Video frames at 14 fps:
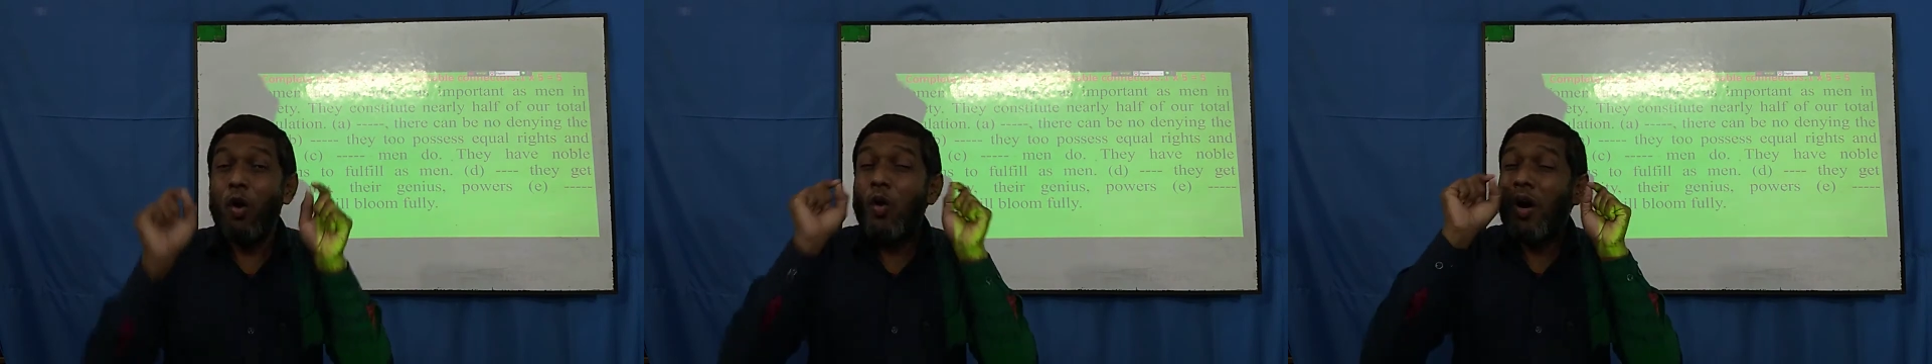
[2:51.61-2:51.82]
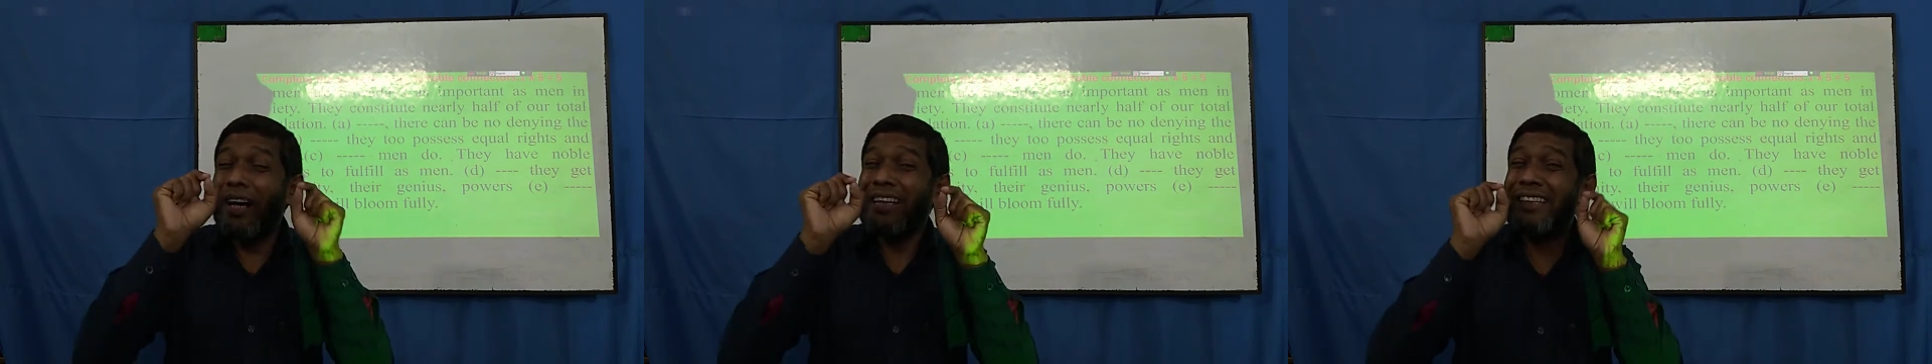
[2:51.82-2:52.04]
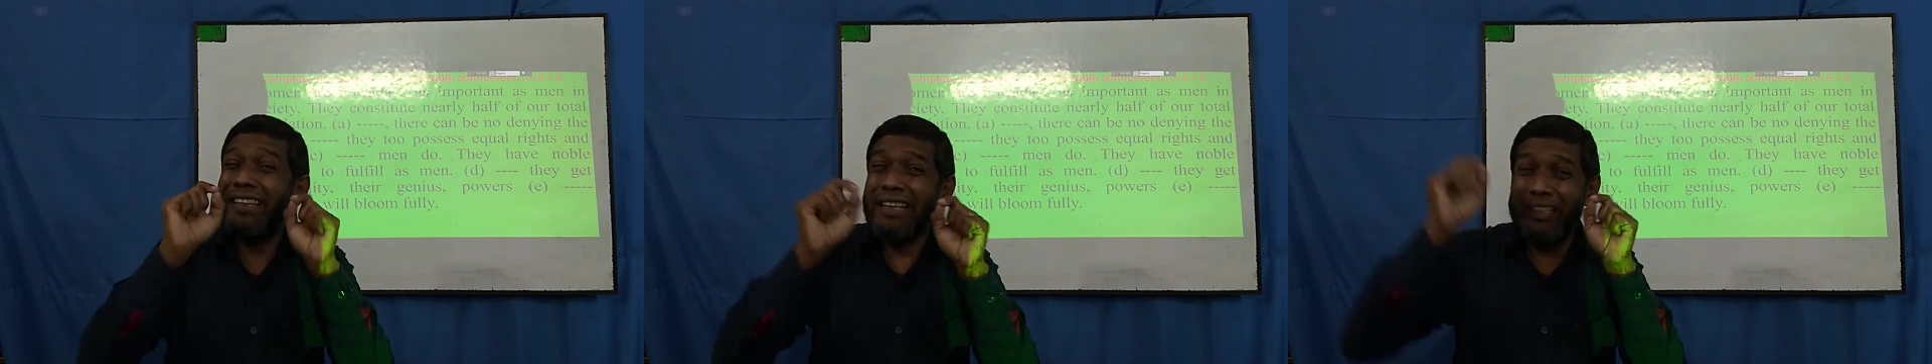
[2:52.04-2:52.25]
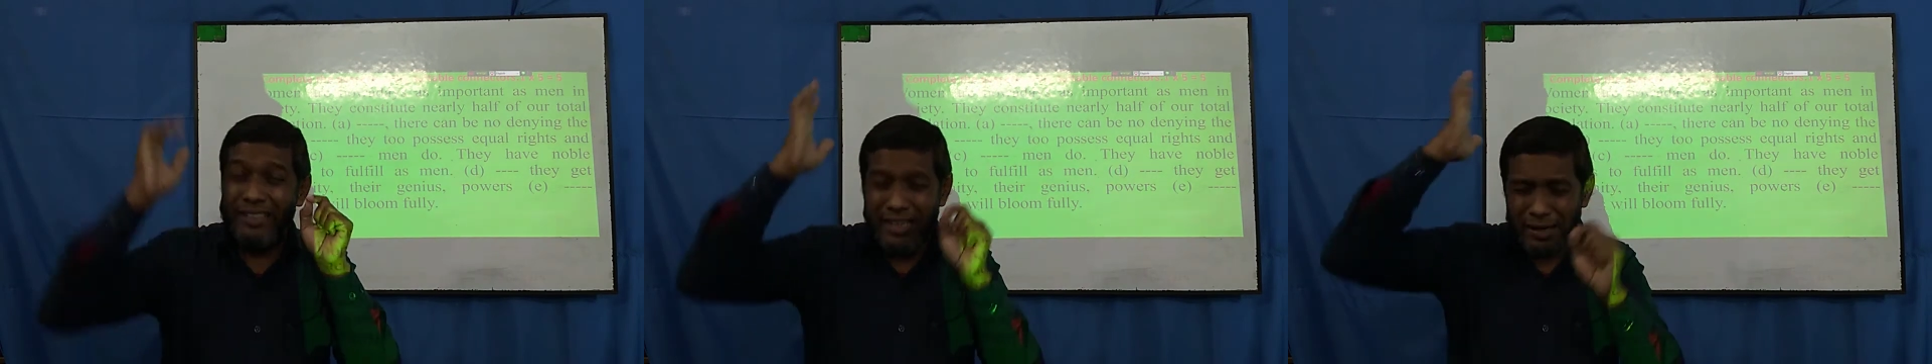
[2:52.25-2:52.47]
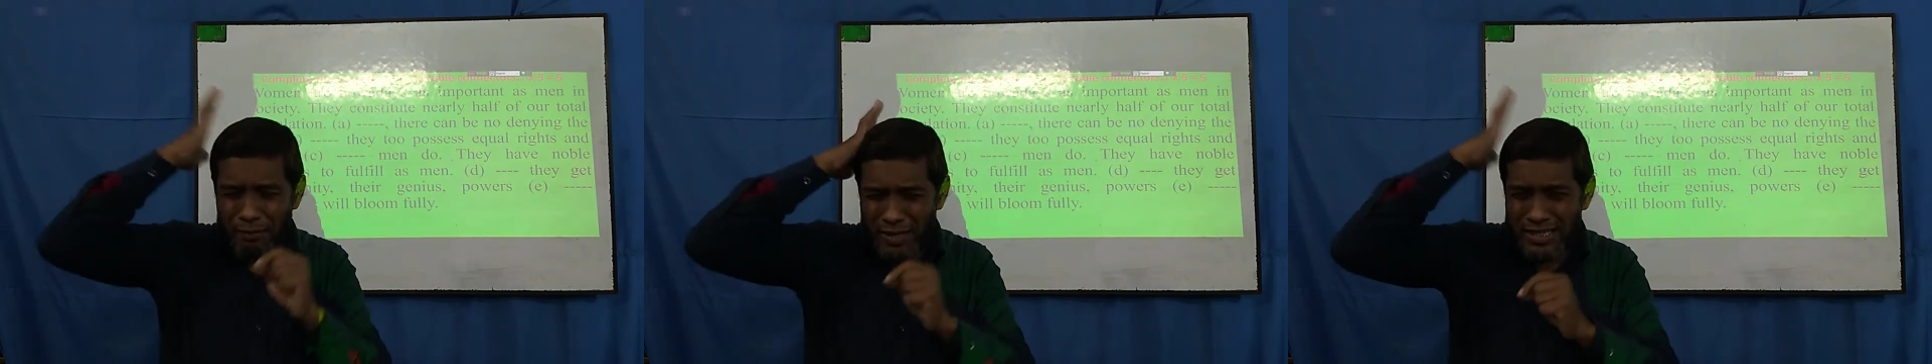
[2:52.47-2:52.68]
what things
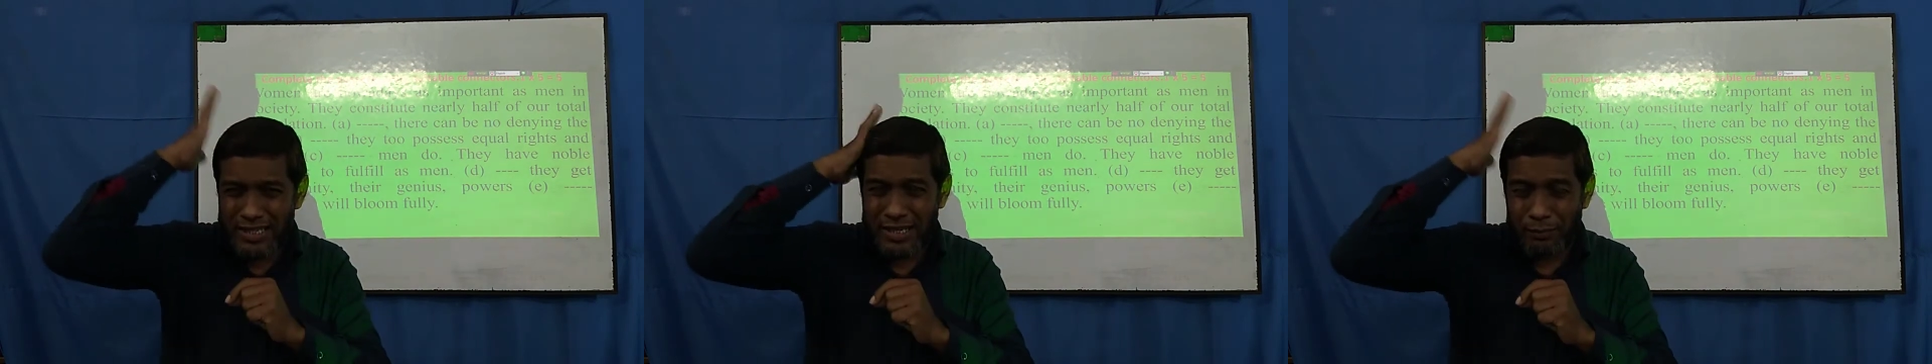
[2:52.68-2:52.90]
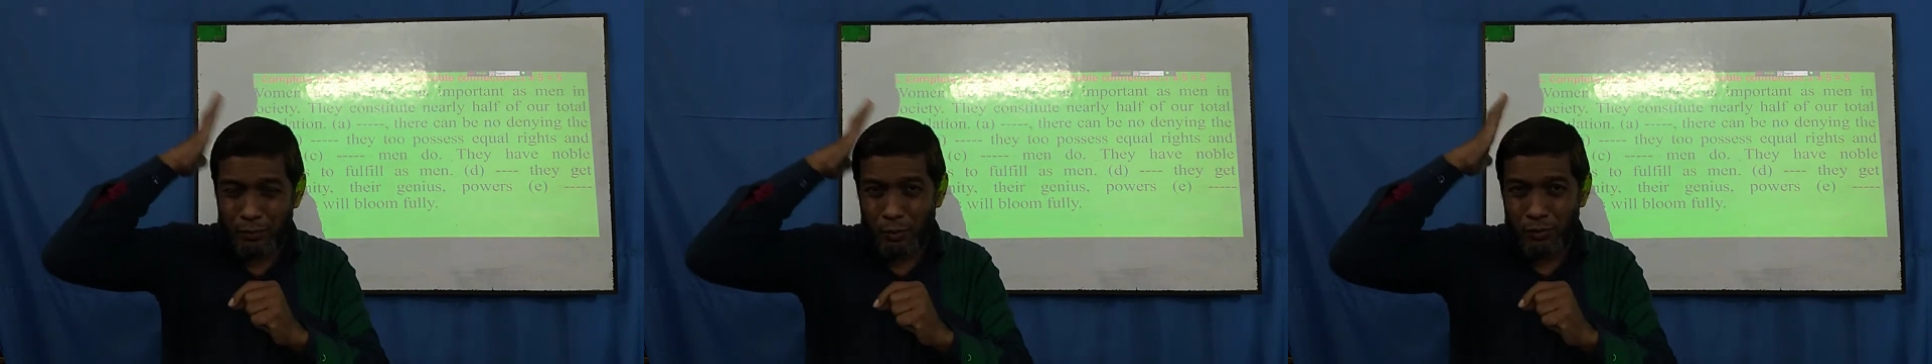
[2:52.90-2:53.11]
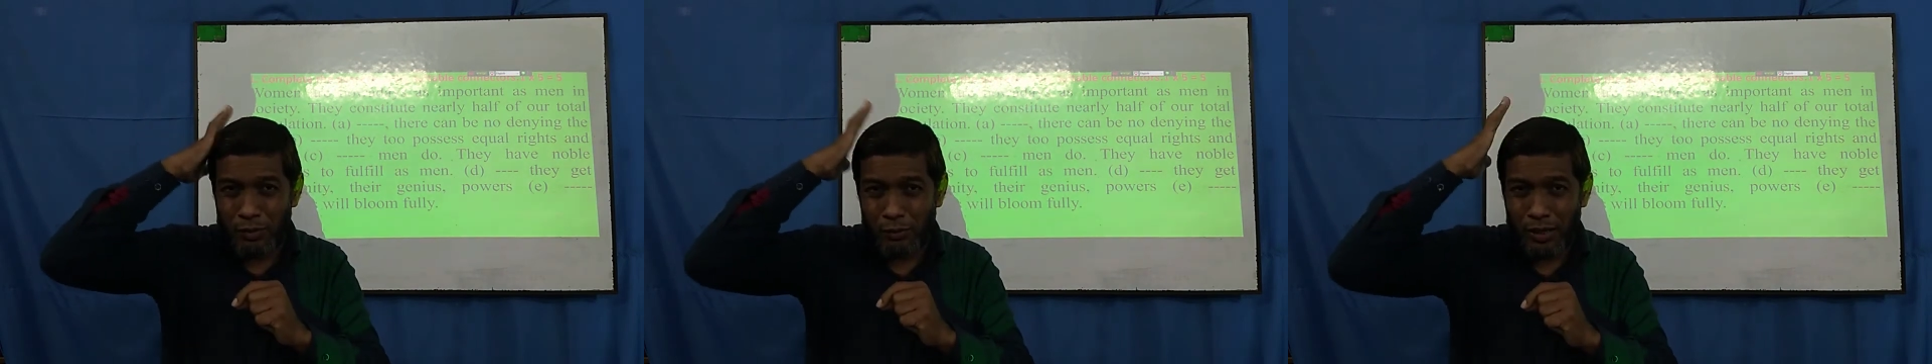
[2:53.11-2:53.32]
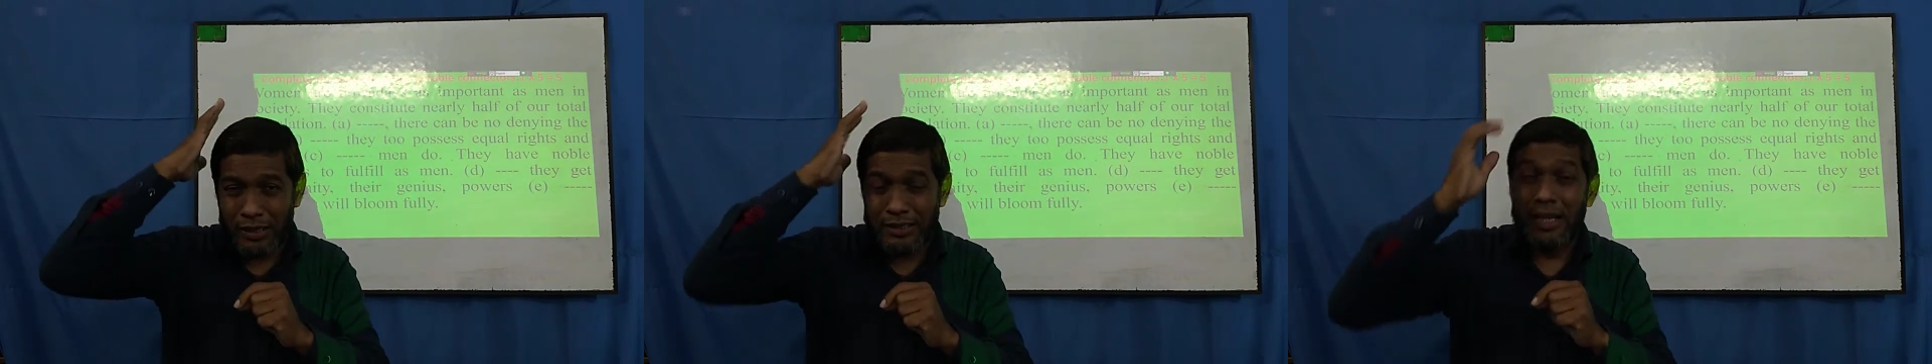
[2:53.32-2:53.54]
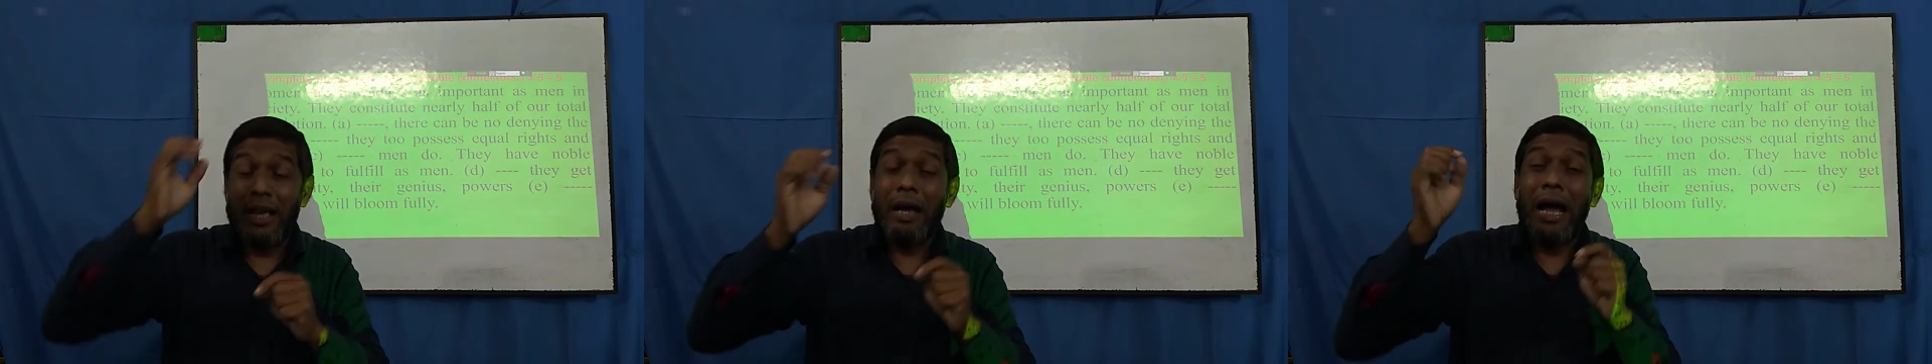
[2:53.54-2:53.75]
I must have to memorize,